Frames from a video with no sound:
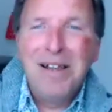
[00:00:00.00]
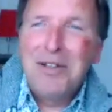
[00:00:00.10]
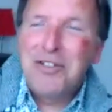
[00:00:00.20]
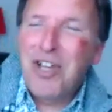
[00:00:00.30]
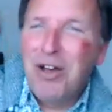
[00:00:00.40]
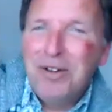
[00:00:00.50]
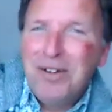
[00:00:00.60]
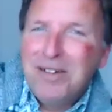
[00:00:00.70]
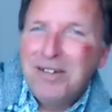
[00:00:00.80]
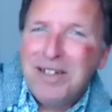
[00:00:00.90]
So
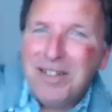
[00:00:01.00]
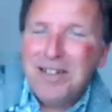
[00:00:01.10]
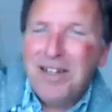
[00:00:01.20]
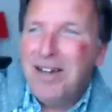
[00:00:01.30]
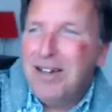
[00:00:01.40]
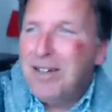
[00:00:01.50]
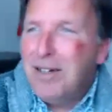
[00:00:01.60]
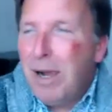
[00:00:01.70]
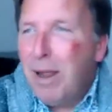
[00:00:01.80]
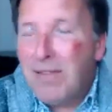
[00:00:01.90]
uh,
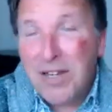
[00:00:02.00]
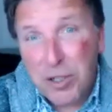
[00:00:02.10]
that's